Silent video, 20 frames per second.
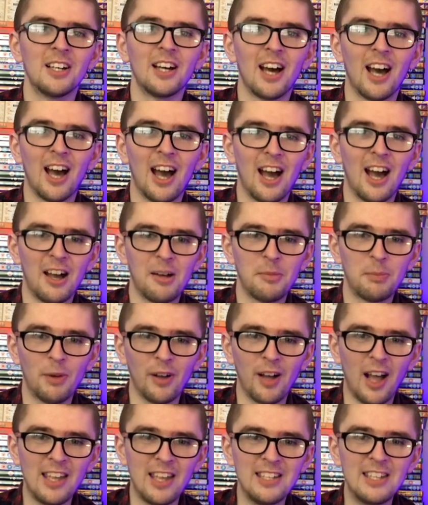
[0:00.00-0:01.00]

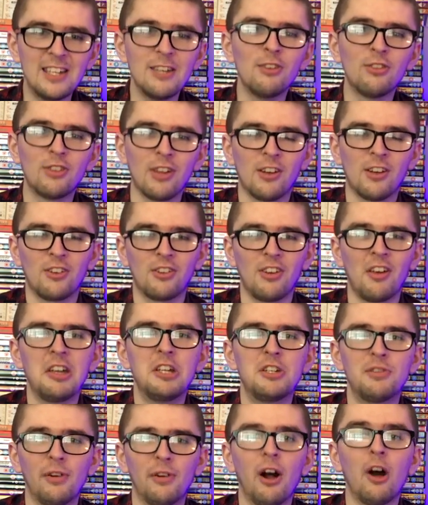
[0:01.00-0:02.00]
But they use that
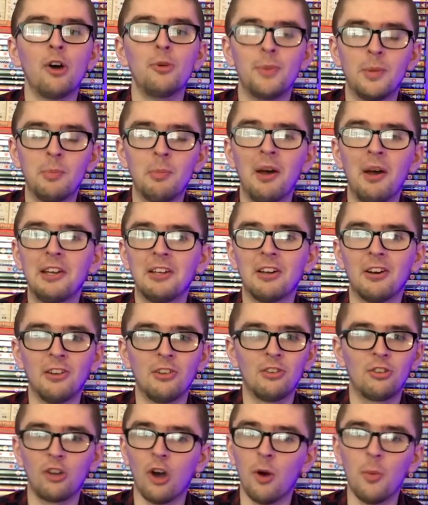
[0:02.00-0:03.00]
stage for open mic
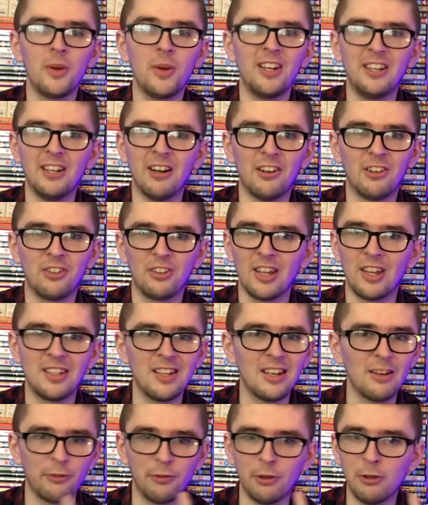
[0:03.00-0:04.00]
nights, comedy nights. They
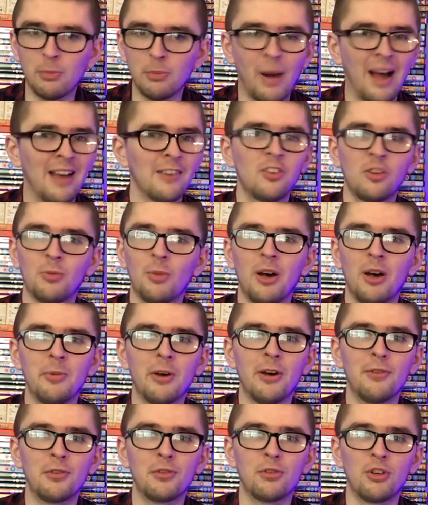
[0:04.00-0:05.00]
did a full
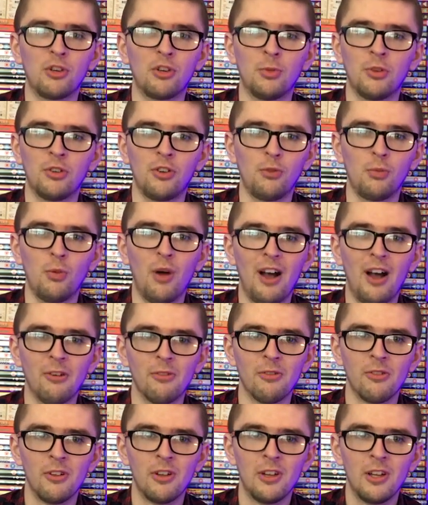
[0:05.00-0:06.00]
pantomime over Christmas as well,
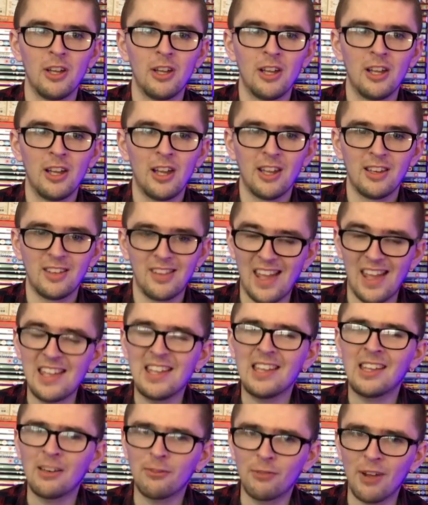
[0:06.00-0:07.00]

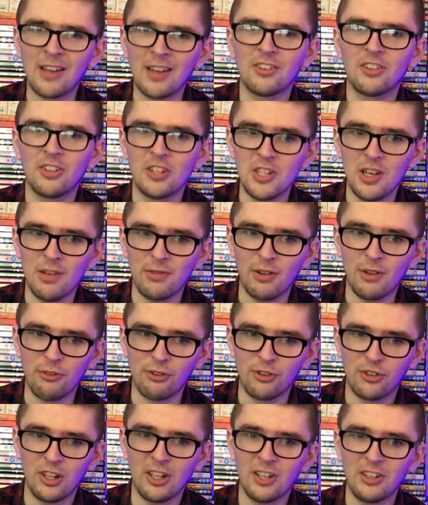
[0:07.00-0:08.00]
taking advantage of the
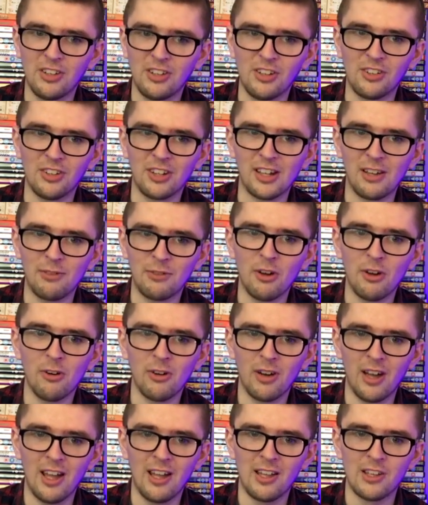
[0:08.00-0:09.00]
facilities that they've
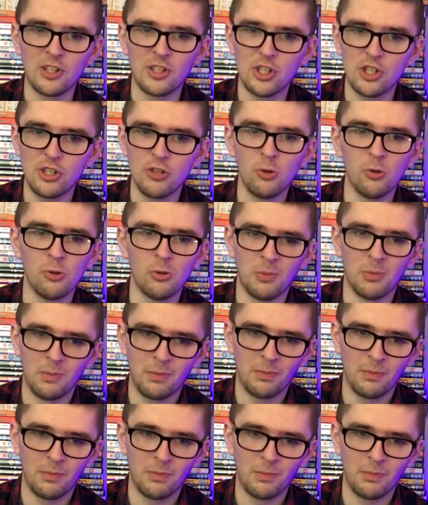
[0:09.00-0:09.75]
got there. And sure,